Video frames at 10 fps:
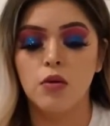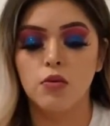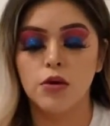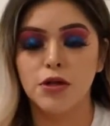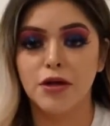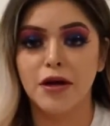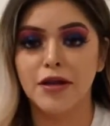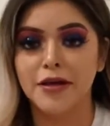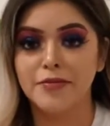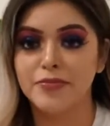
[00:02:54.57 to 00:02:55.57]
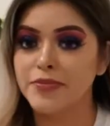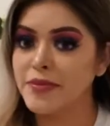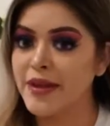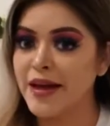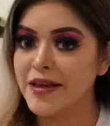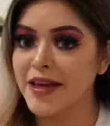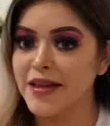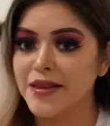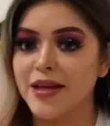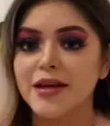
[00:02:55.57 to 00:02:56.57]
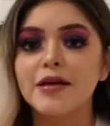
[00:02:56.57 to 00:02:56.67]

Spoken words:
what do you call it? Can't think.